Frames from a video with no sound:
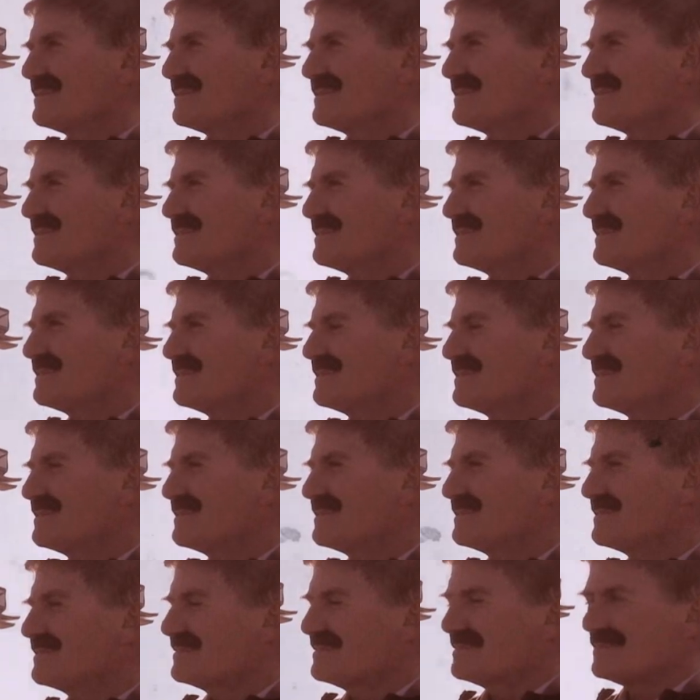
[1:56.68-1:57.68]
This
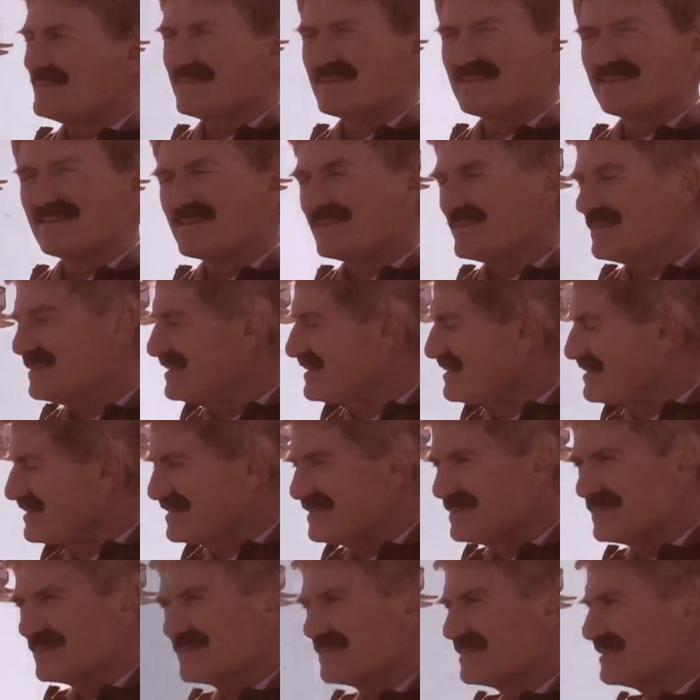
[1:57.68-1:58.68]
will not do,
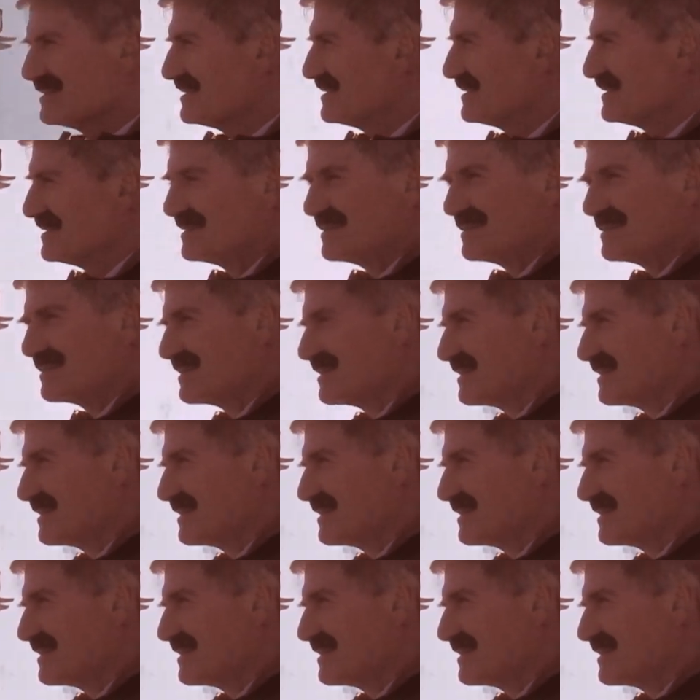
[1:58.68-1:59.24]
said Monty.